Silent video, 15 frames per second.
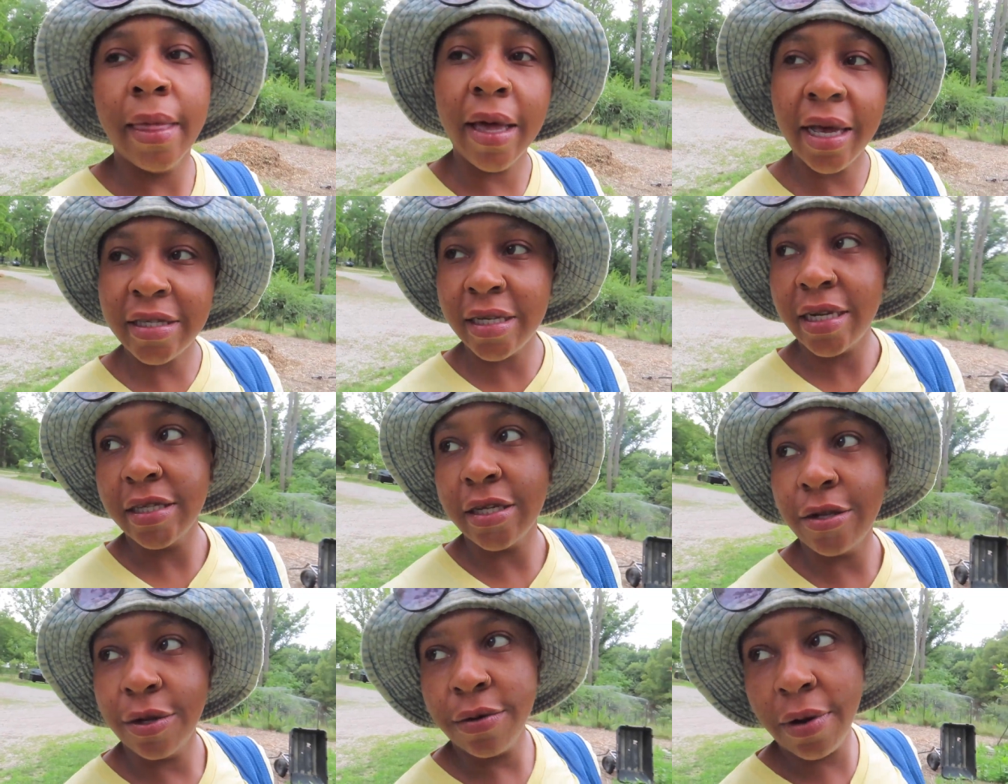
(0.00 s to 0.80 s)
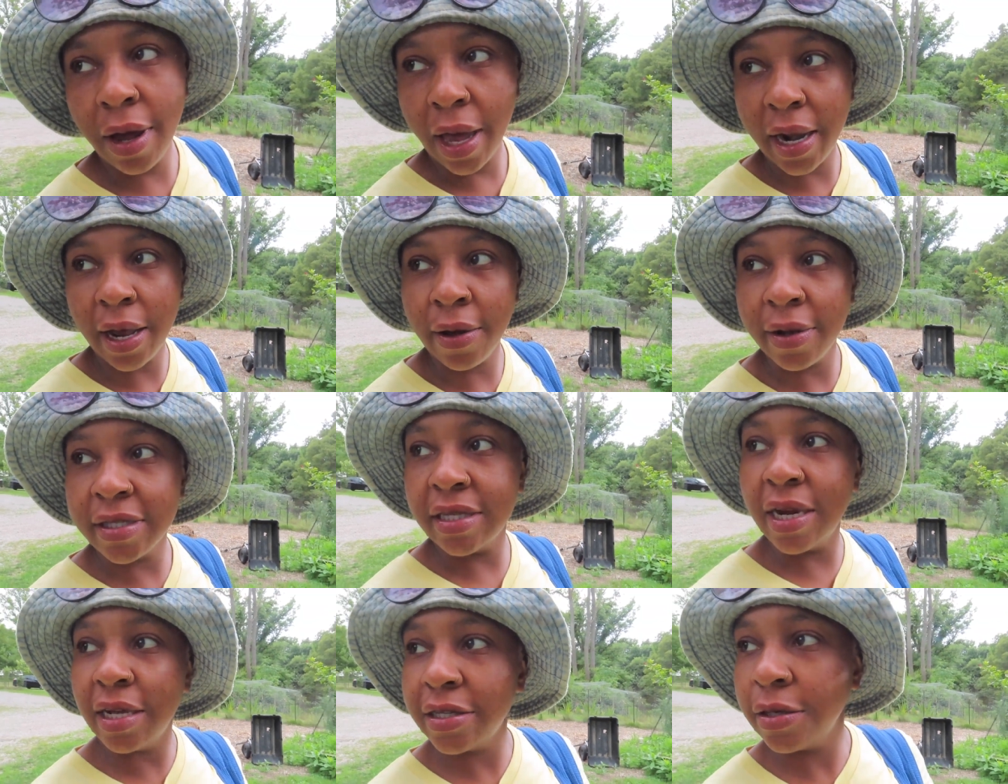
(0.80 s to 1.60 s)
because it is a little hot out.
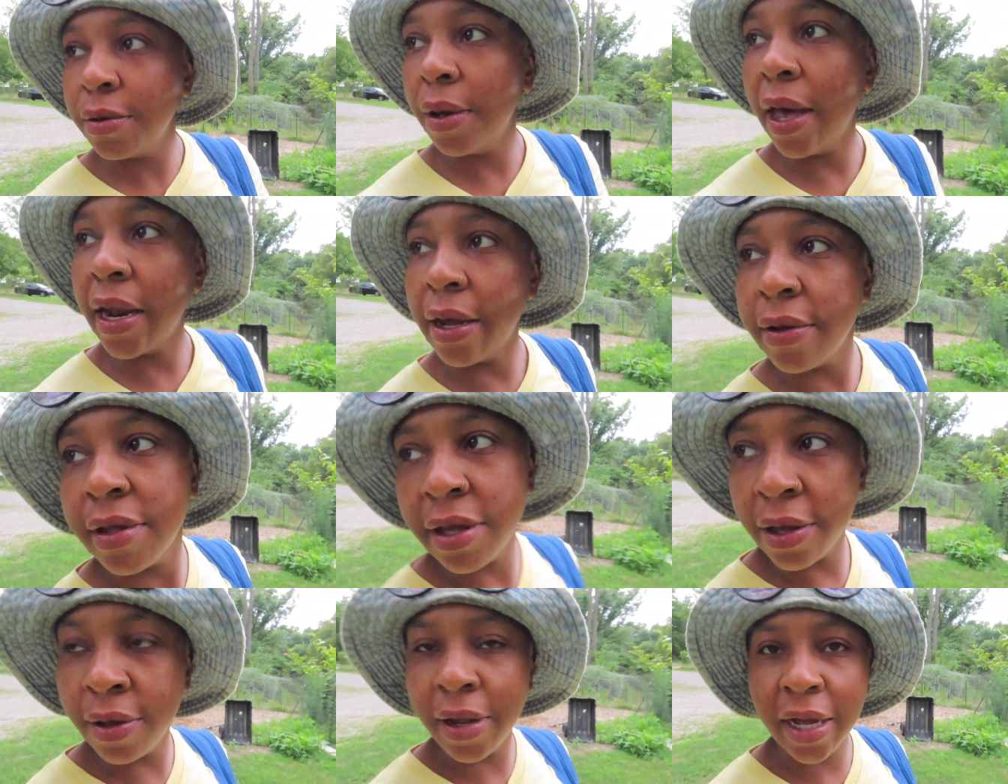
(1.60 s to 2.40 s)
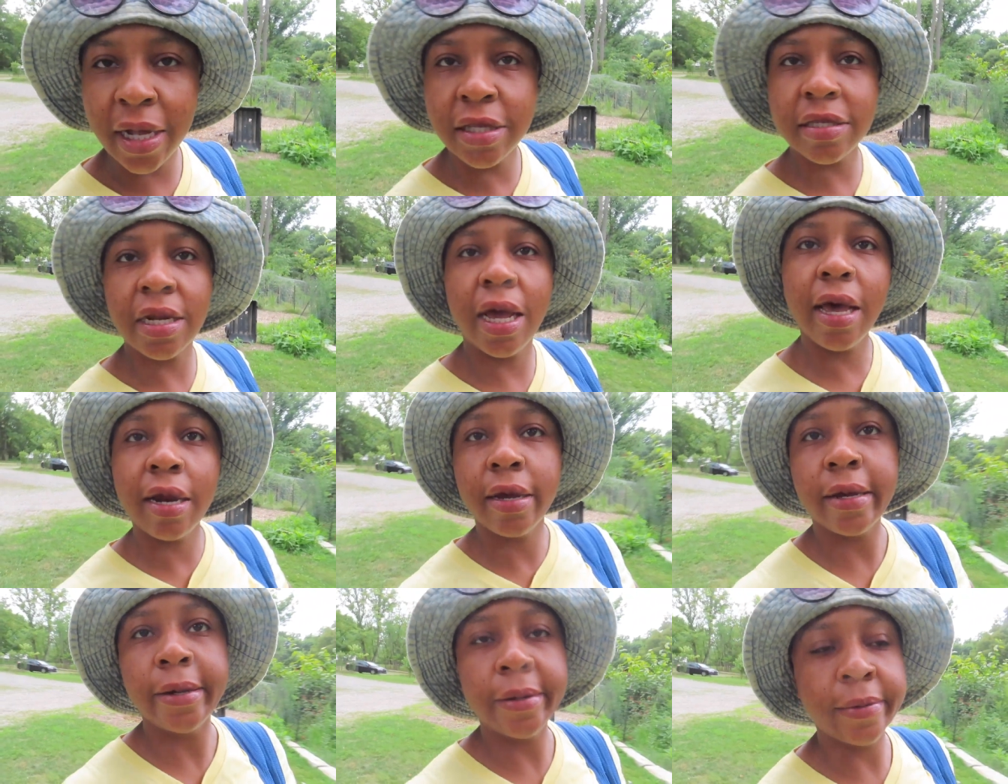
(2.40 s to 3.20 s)
It's not too hot out though, like it's
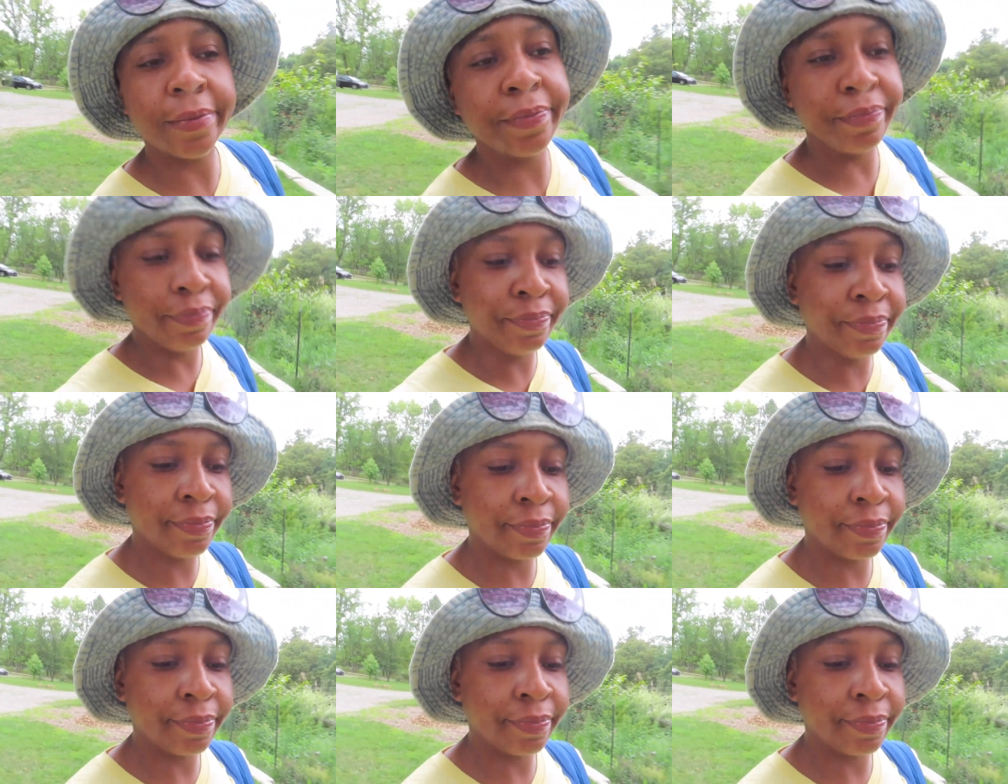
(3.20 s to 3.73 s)
not um